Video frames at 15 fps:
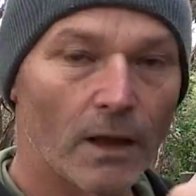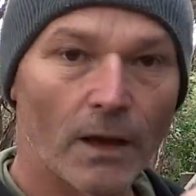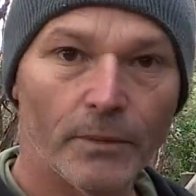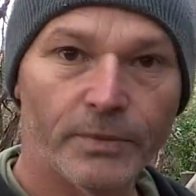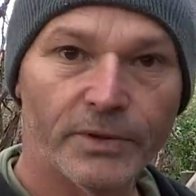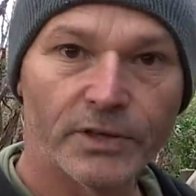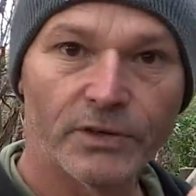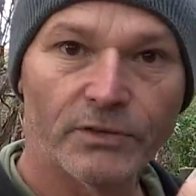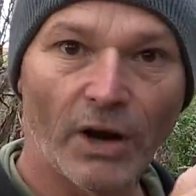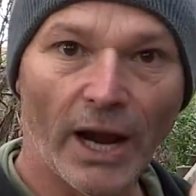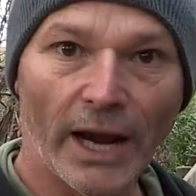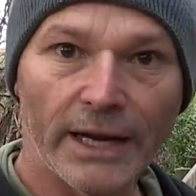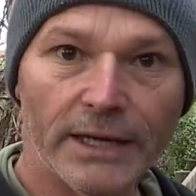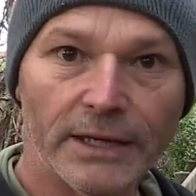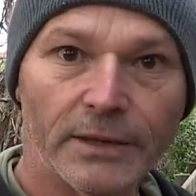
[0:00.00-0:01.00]
a bit of
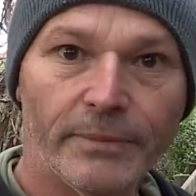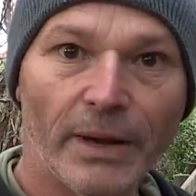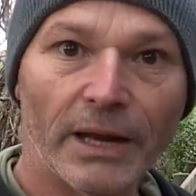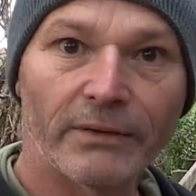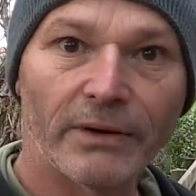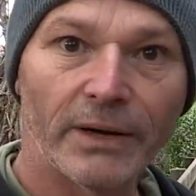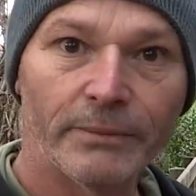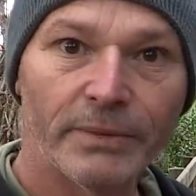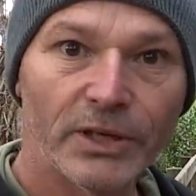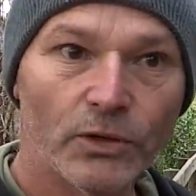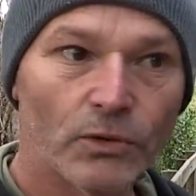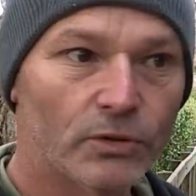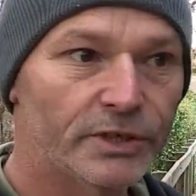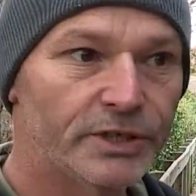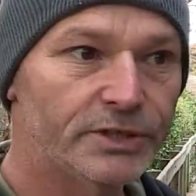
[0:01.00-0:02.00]
grain in the background, a bit of
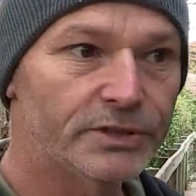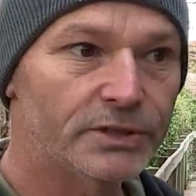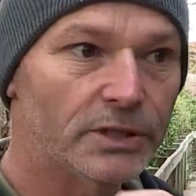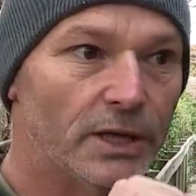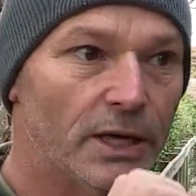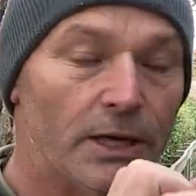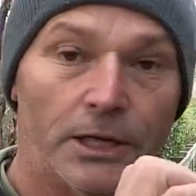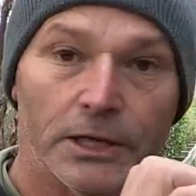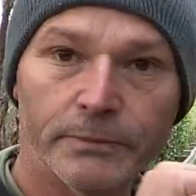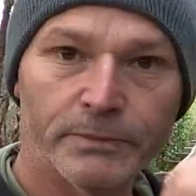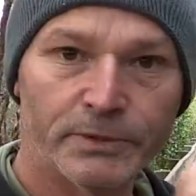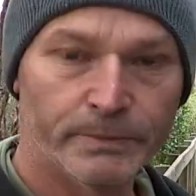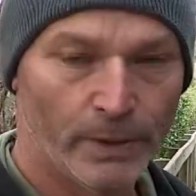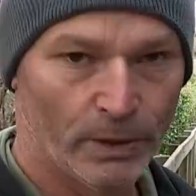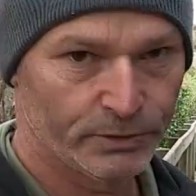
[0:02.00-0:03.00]
noise, and it
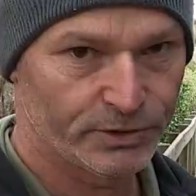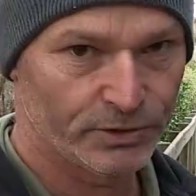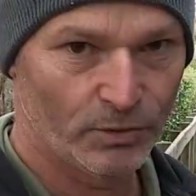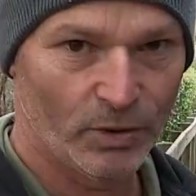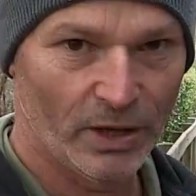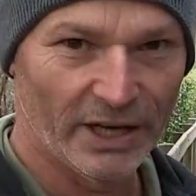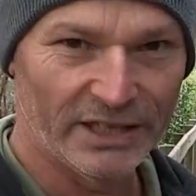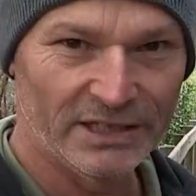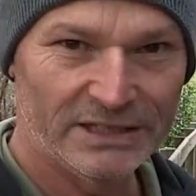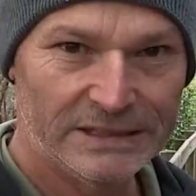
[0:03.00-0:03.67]
melts away.